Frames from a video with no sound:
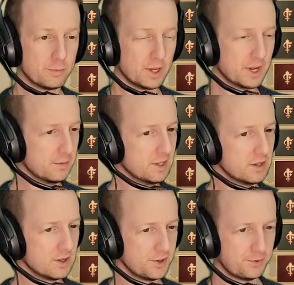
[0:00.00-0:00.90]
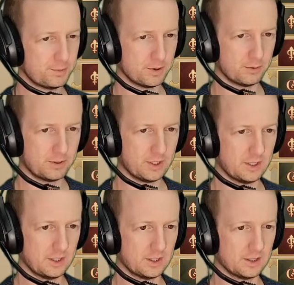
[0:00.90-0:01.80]
Blade would be nice, but
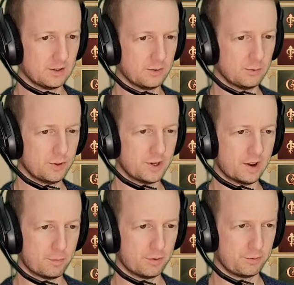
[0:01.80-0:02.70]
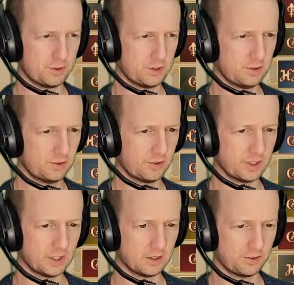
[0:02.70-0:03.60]
we wouldn't have
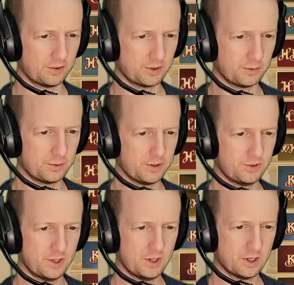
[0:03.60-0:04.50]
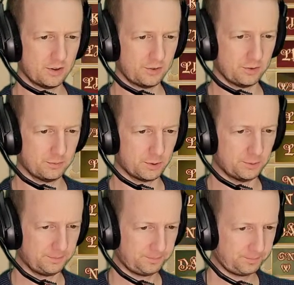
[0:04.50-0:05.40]
proficiency in it. So we're just going to go
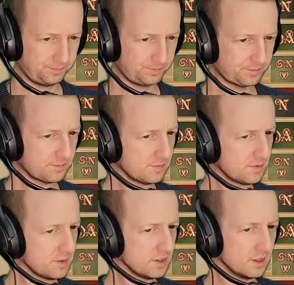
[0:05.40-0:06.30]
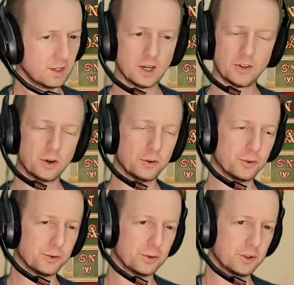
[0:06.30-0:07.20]
simple and go the
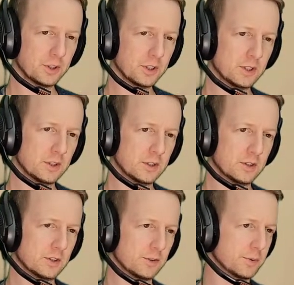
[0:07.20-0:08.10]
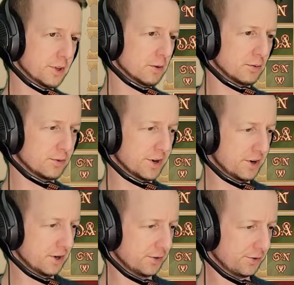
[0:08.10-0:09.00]
longsword. We know we'll find
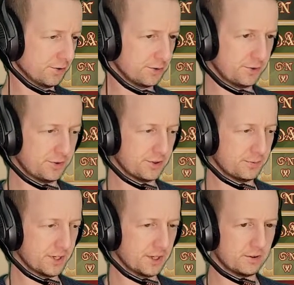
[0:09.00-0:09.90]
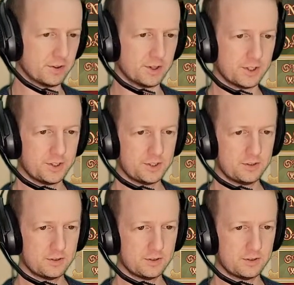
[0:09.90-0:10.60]
a longsword somewhere in the dungeon.